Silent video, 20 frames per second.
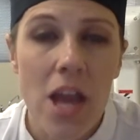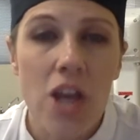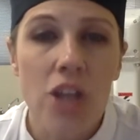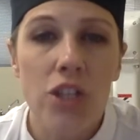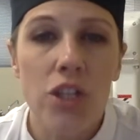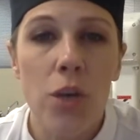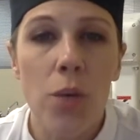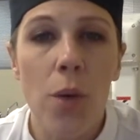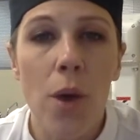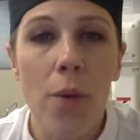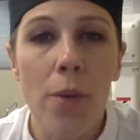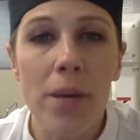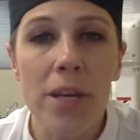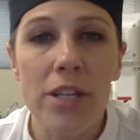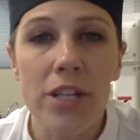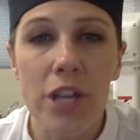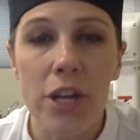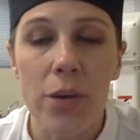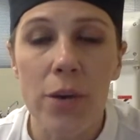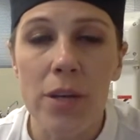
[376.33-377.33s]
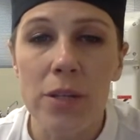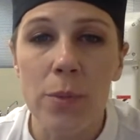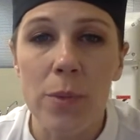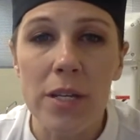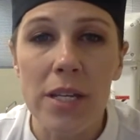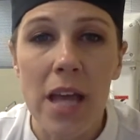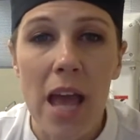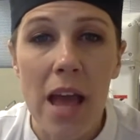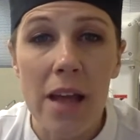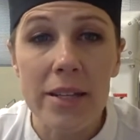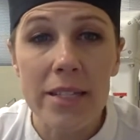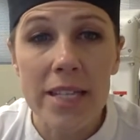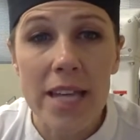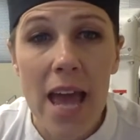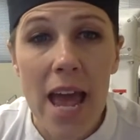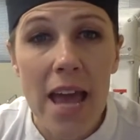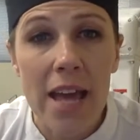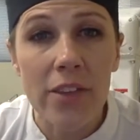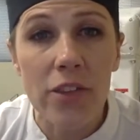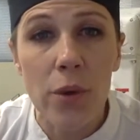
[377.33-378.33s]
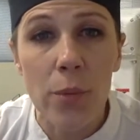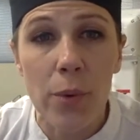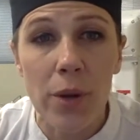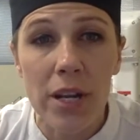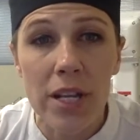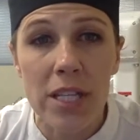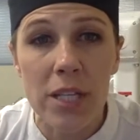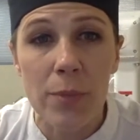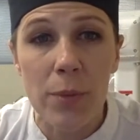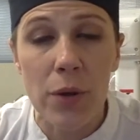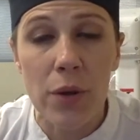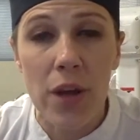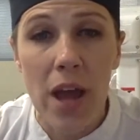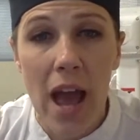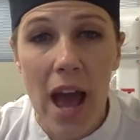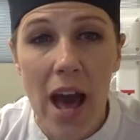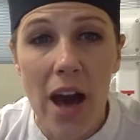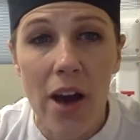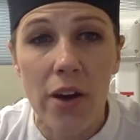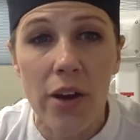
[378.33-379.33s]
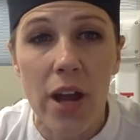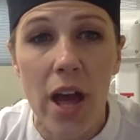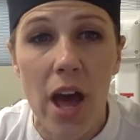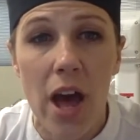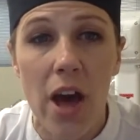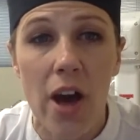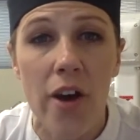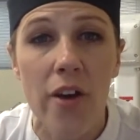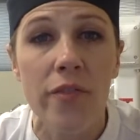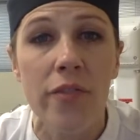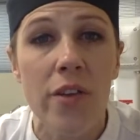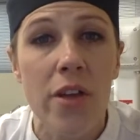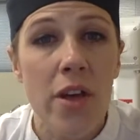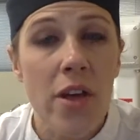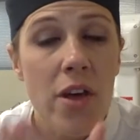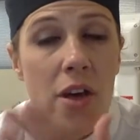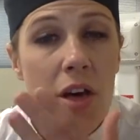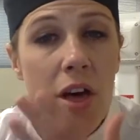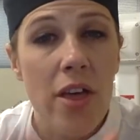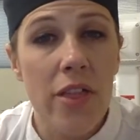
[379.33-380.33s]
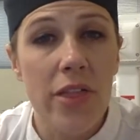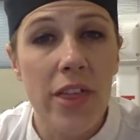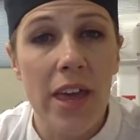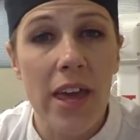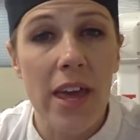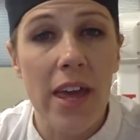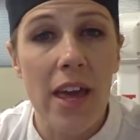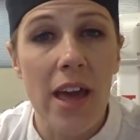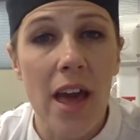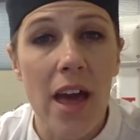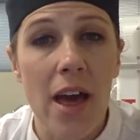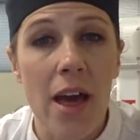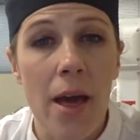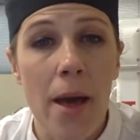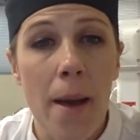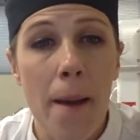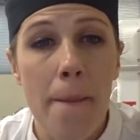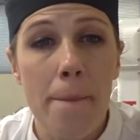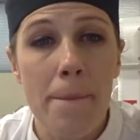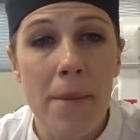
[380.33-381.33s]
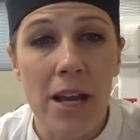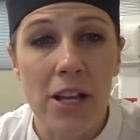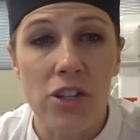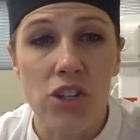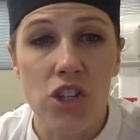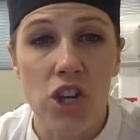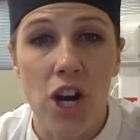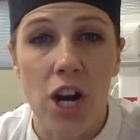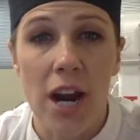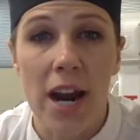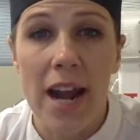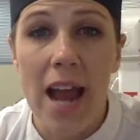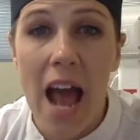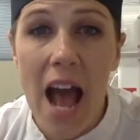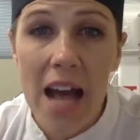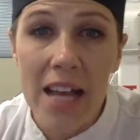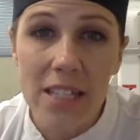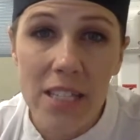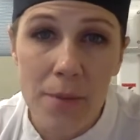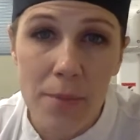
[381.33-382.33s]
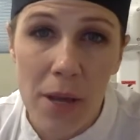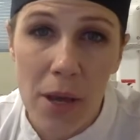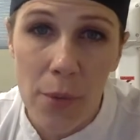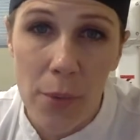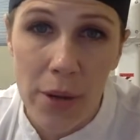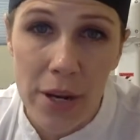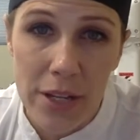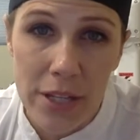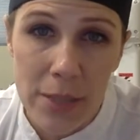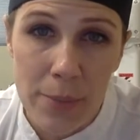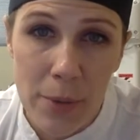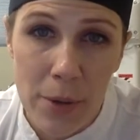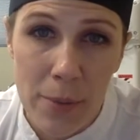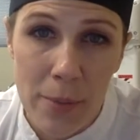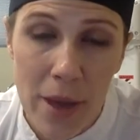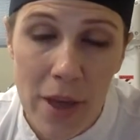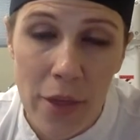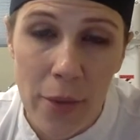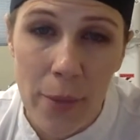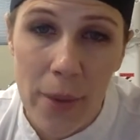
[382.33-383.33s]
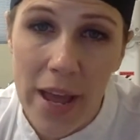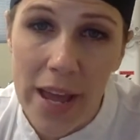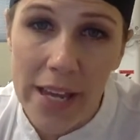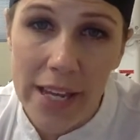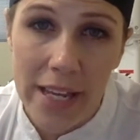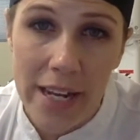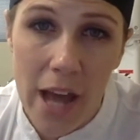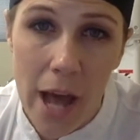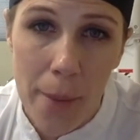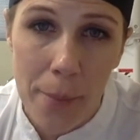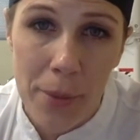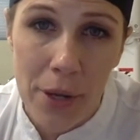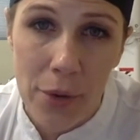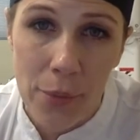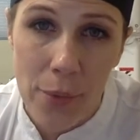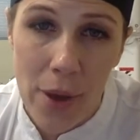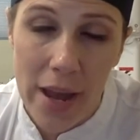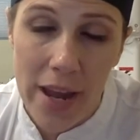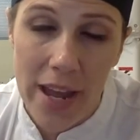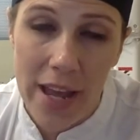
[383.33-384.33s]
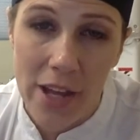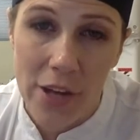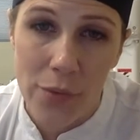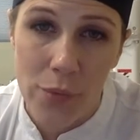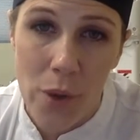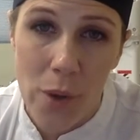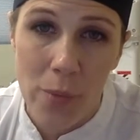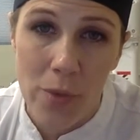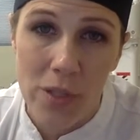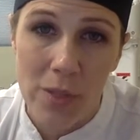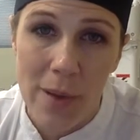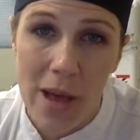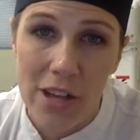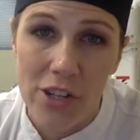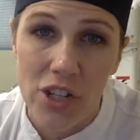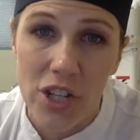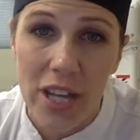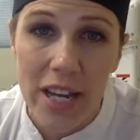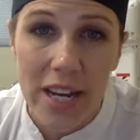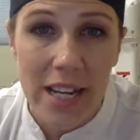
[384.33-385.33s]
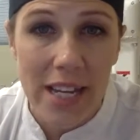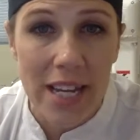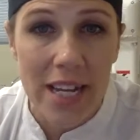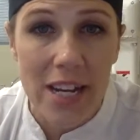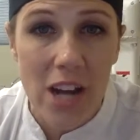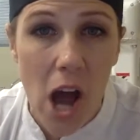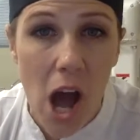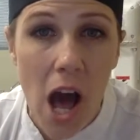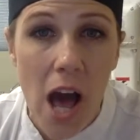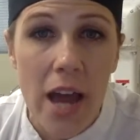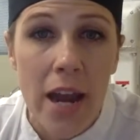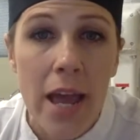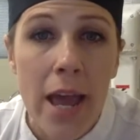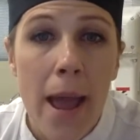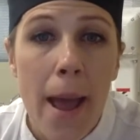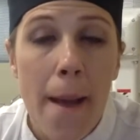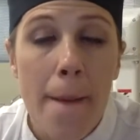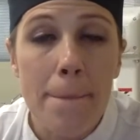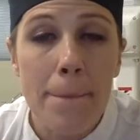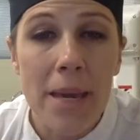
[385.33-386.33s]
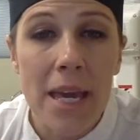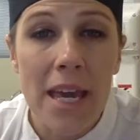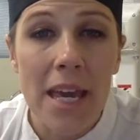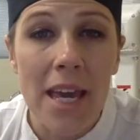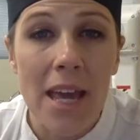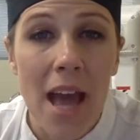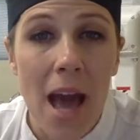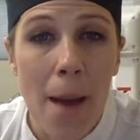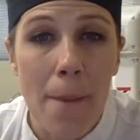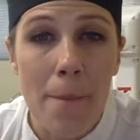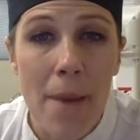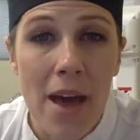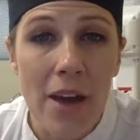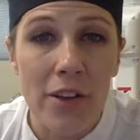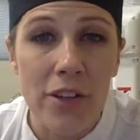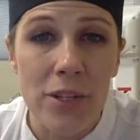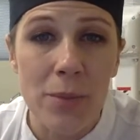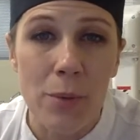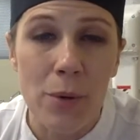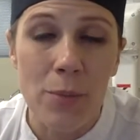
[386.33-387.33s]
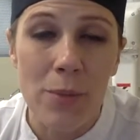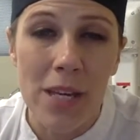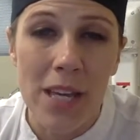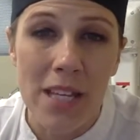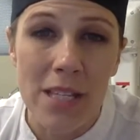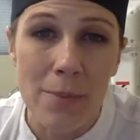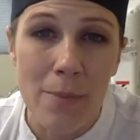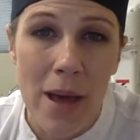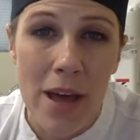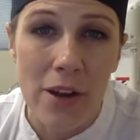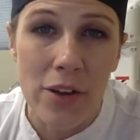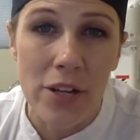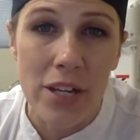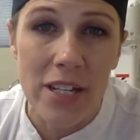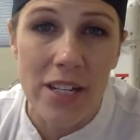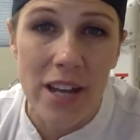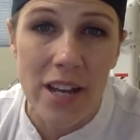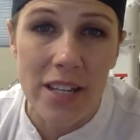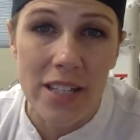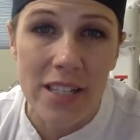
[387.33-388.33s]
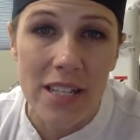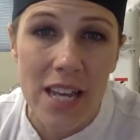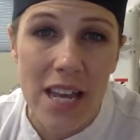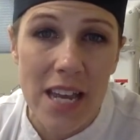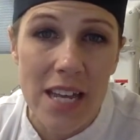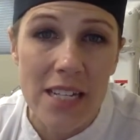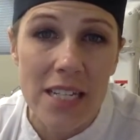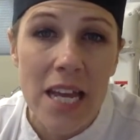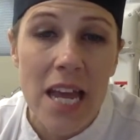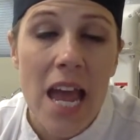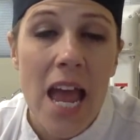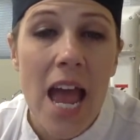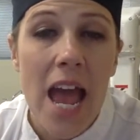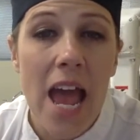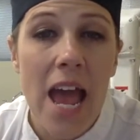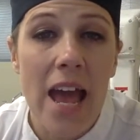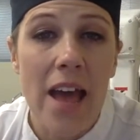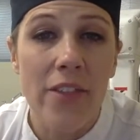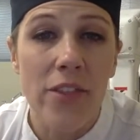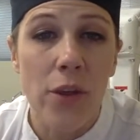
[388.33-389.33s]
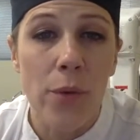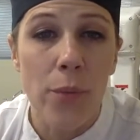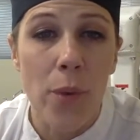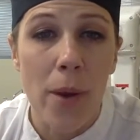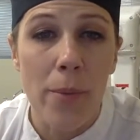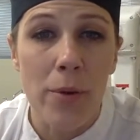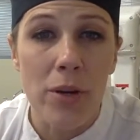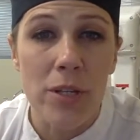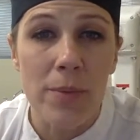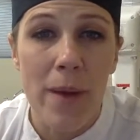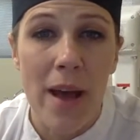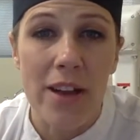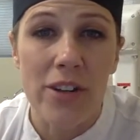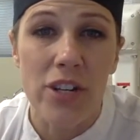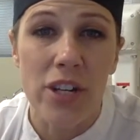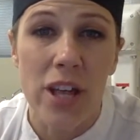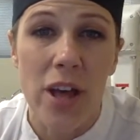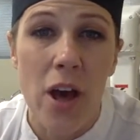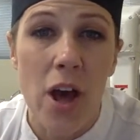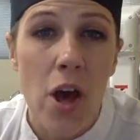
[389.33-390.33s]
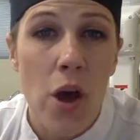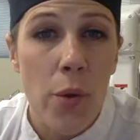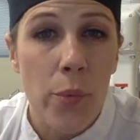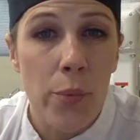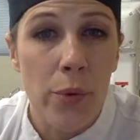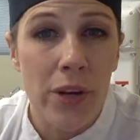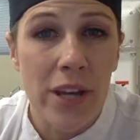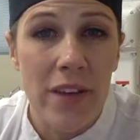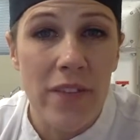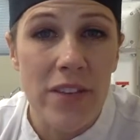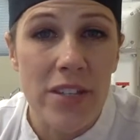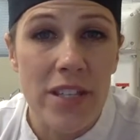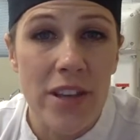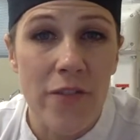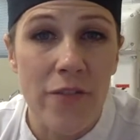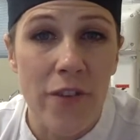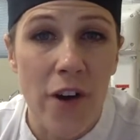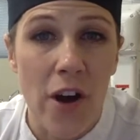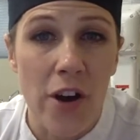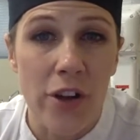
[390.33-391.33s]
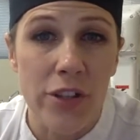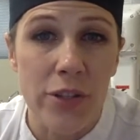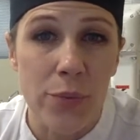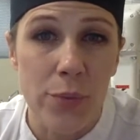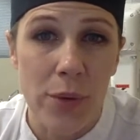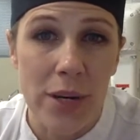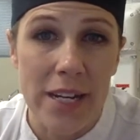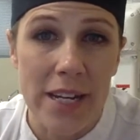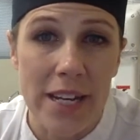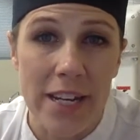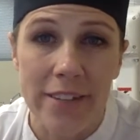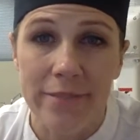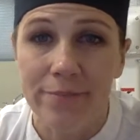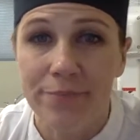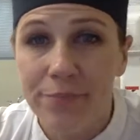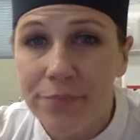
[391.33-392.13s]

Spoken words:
So what we do is we take the wooden spoon out of the mixture. It has to be a wooden spoon, by the way. It cannot be a red-handled rubber spatula, and it cannot be a metal spoon because metal conducts heat and the rubber spatula will give us a false reading.